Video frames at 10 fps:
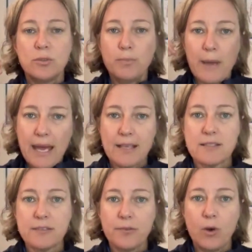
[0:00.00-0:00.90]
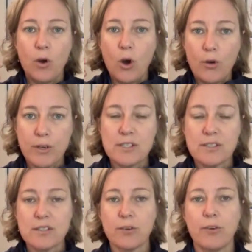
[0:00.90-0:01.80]
bags of
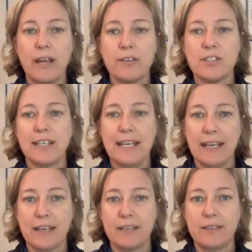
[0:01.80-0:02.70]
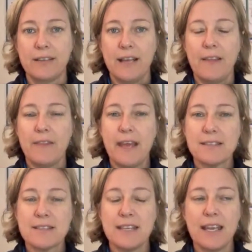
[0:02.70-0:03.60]
oranges around your neck, and
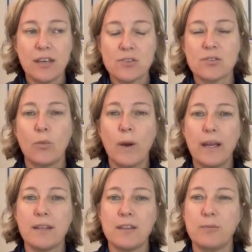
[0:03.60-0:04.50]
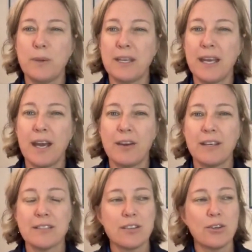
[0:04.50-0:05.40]
that's the extra weight that you've been
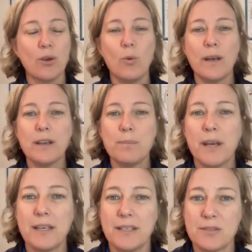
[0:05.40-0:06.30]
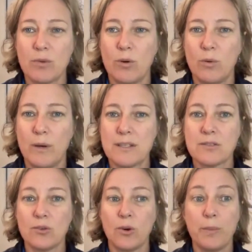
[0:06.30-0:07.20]
carrying." So no wonder my knees were always
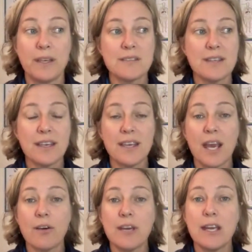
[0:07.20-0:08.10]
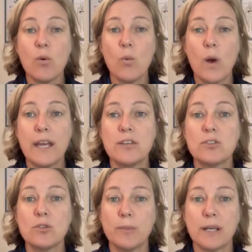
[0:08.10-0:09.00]
sore because they're carrying way
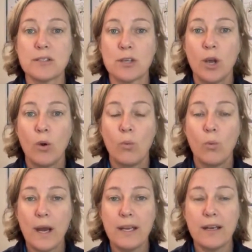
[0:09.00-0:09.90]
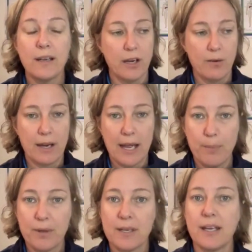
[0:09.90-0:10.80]
too much weight, and they're going
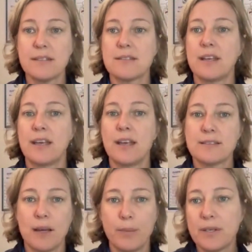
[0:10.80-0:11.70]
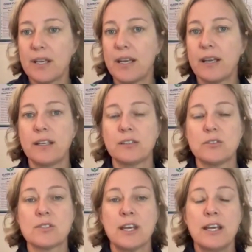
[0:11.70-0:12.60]
up and down stairs, up and down
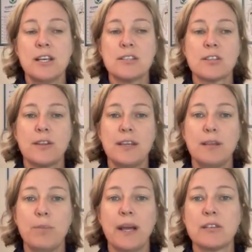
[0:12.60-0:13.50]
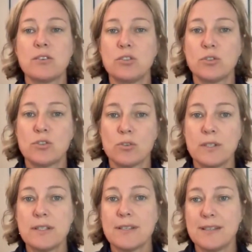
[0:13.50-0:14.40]
hills. So the impact on your
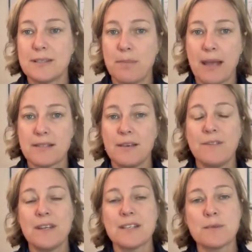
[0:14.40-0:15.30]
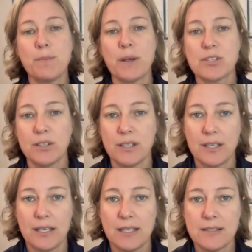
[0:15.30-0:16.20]
joints is massive, especially
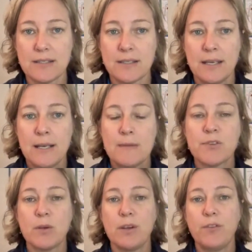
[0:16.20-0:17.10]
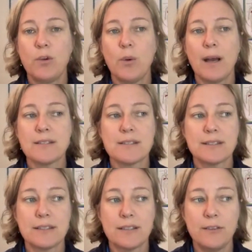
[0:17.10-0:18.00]
the knees. So if
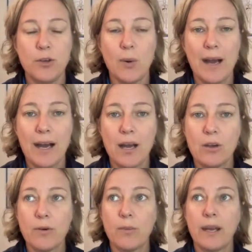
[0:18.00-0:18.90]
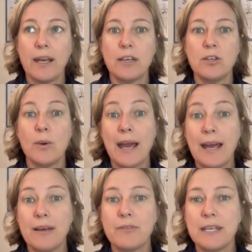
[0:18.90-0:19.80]
you are overweight and you
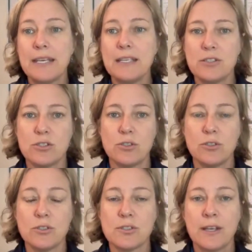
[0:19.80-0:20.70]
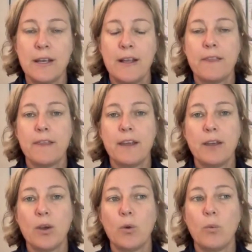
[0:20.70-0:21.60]
have knee issues,
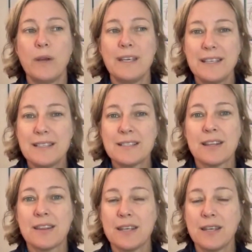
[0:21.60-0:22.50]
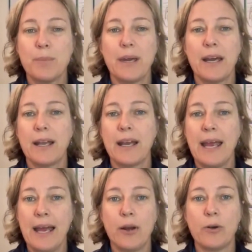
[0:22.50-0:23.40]
then we need to think about
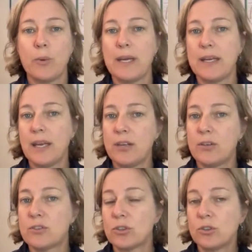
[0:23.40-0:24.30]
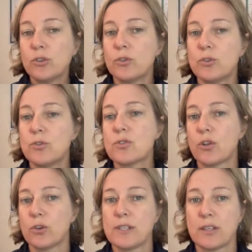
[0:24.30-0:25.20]
how do we get you to lose
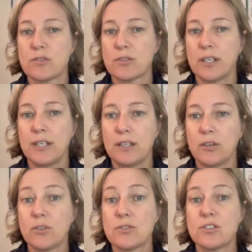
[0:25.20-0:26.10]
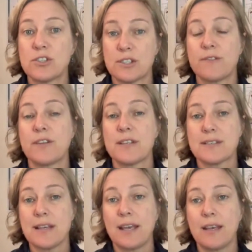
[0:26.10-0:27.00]
those extra kilos just for the
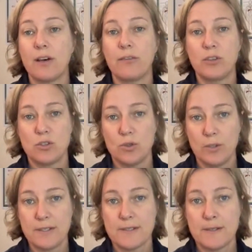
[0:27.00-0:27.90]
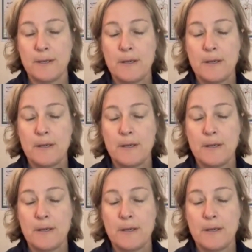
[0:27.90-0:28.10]
sake of your joints.